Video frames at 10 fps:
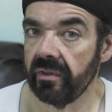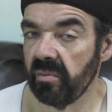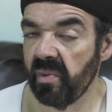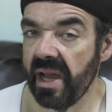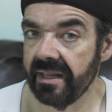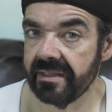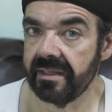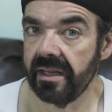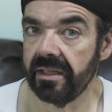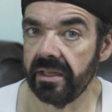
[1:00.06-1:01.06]
the past
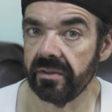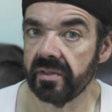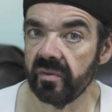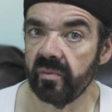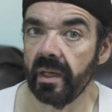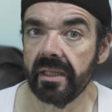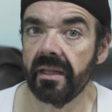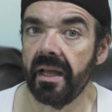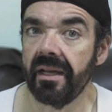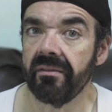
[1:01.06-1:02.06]
10 years of my
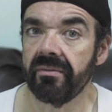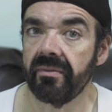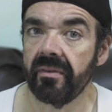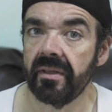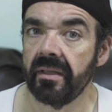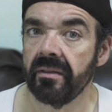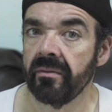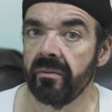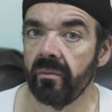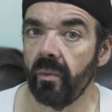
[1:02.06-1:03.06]
life,
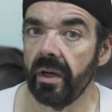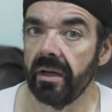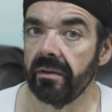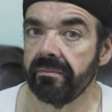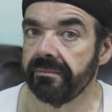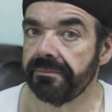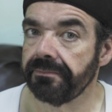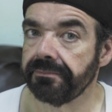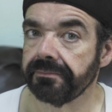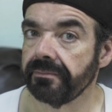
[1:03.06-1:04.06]
where
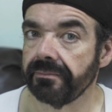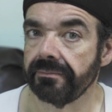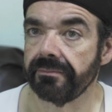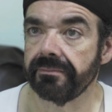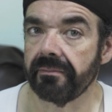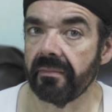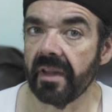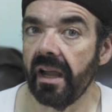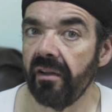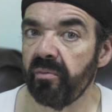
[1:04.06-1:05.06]

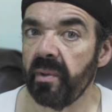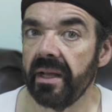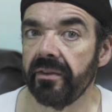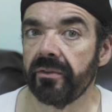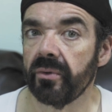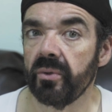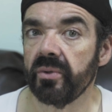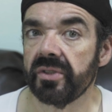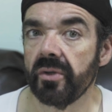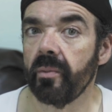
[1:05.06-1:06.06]
I've been through
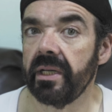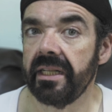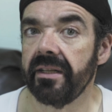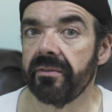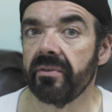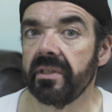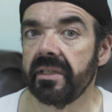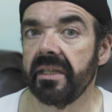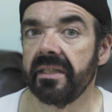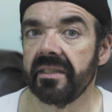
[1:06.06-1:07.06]
so many different
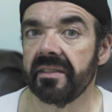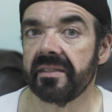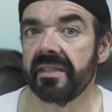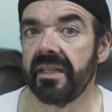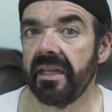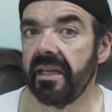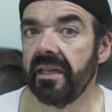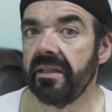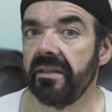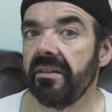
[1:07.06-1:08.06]
things,
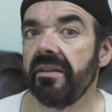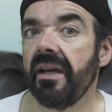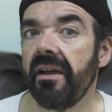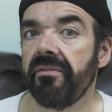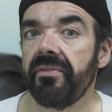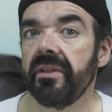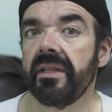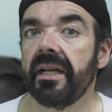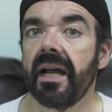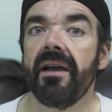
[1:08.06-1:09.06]
and I feel
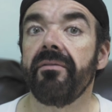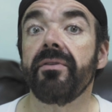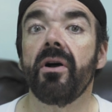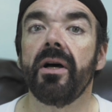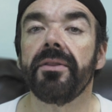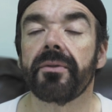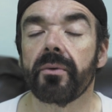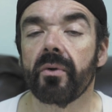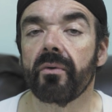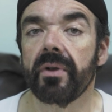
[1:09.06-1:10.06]
like I've gone
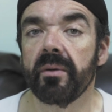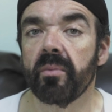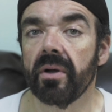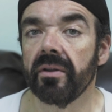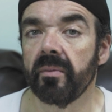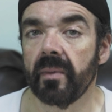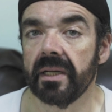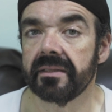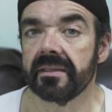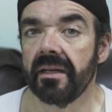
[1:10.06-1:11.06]
through a rebirth
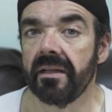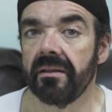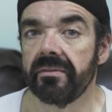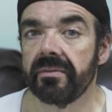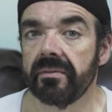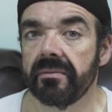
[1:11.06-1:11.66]
myself.